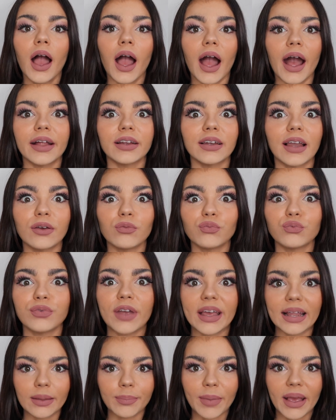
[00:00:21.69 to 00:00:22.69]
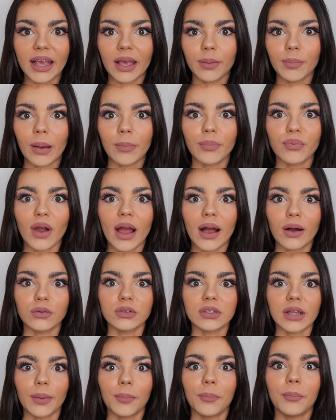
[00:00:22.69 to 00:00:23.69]
and like really making my
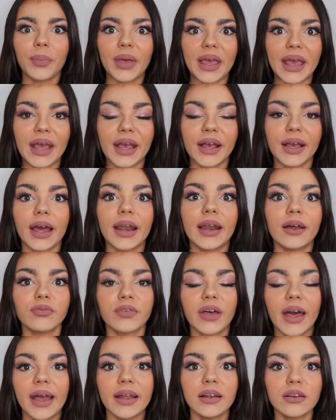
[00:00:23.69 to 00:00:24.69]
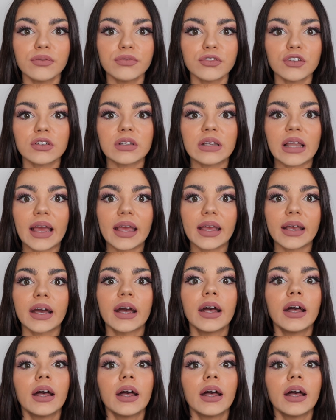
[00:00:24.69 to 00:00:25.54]
brows like big, and I've kind of just like